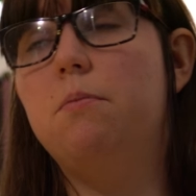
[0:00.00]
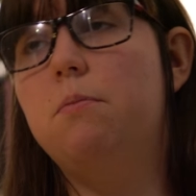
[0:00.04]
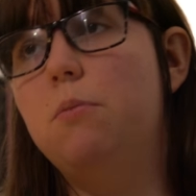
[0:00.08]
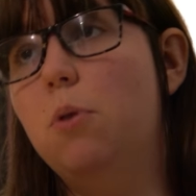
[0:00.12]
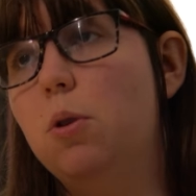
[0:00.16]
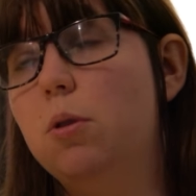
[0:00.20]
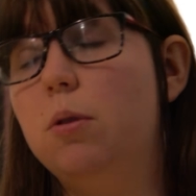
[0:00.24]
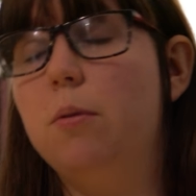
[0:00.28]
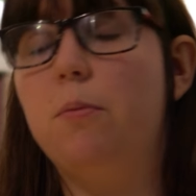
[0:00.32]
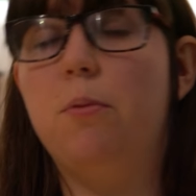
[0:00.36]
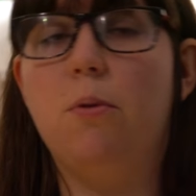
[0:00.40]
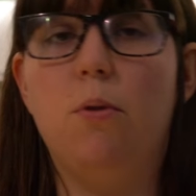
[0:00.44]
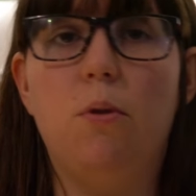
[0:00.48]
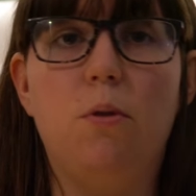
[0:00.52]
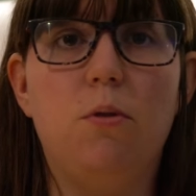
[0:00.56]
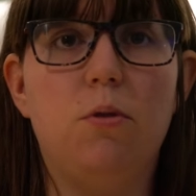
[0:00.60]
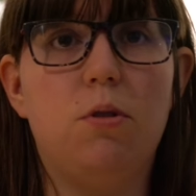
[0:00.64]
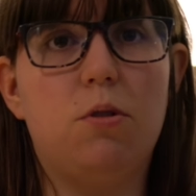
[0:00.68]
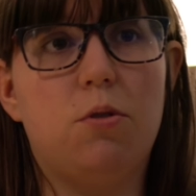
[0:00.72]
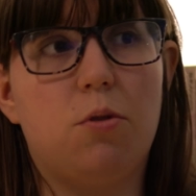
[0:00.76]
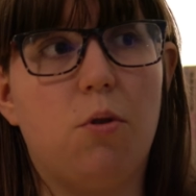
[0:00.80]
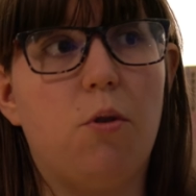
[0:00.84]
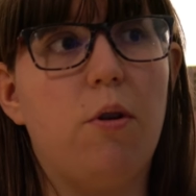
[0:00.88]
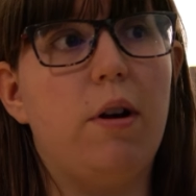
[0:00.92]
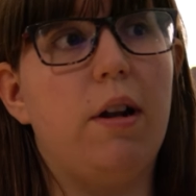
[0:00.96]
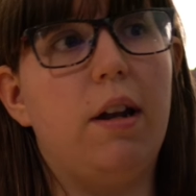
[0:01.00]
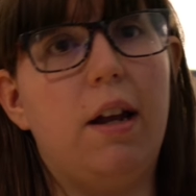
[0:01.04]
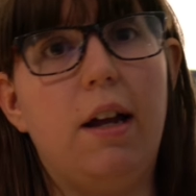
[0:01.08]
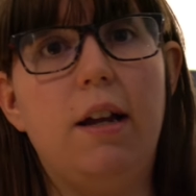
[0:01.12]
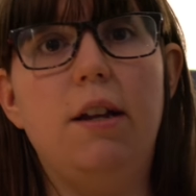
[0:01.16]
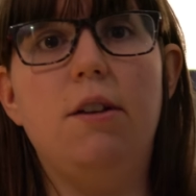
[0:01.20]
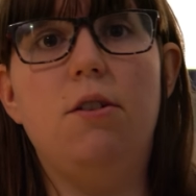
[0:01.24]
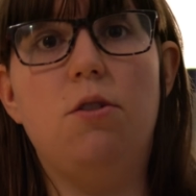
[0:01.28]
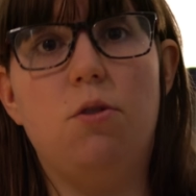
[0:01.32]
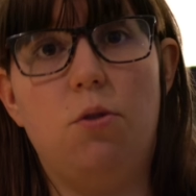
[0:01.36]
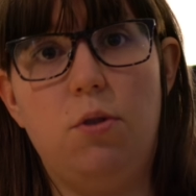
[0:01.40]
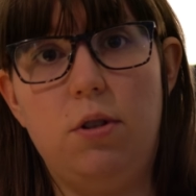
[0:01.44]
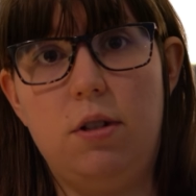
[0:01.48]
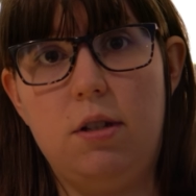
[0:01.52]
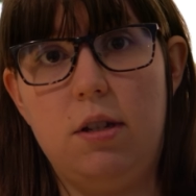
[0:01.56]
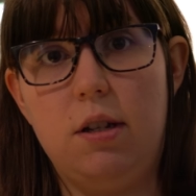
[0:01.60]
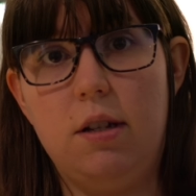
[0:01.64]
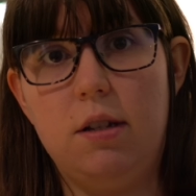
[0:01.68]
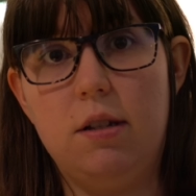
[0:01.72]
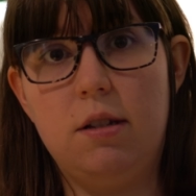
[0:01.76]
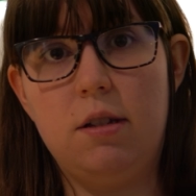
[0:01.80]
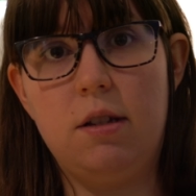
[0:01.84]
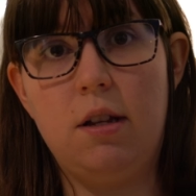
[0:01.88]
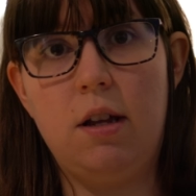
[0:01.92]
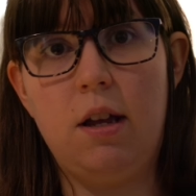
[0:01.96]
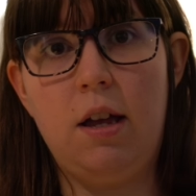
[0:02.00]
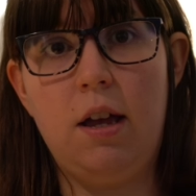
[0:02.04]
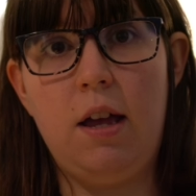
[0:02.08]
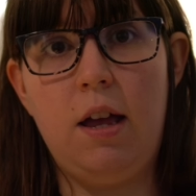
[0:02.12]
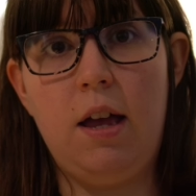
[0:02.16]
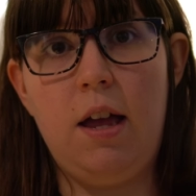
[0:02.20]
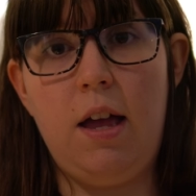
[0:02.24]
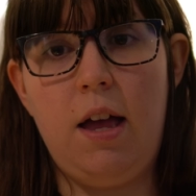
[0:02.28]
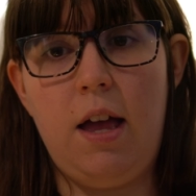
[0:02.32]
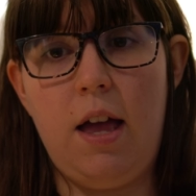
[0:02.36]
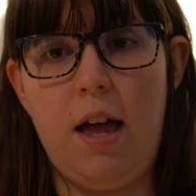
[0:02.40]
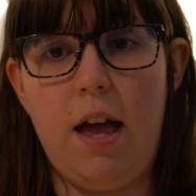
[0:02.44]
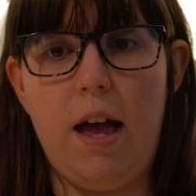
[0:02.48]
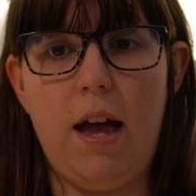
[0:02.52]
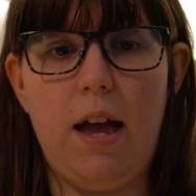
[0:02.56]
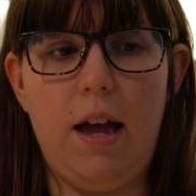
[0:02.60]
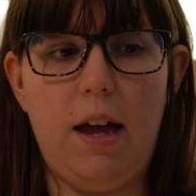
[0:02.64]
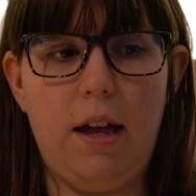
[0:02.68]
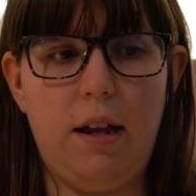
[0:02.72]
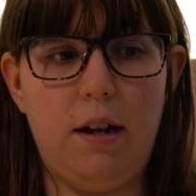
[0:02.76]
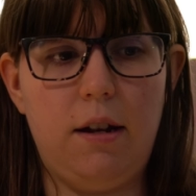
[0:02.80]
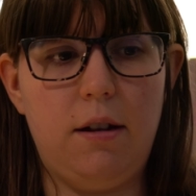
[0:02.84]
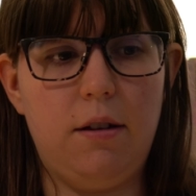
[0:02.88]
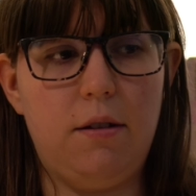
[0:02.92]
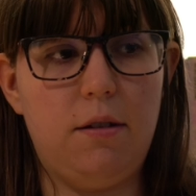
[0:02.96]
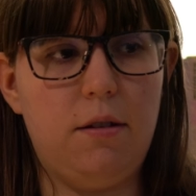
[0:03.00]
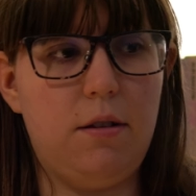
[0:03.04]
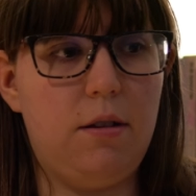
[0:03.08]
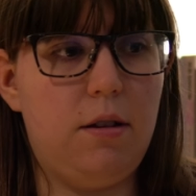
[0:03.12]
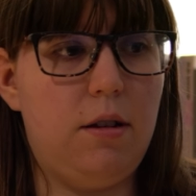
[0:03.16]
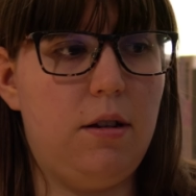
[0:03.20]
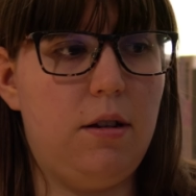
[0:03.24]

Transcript: multiple storyline choices, and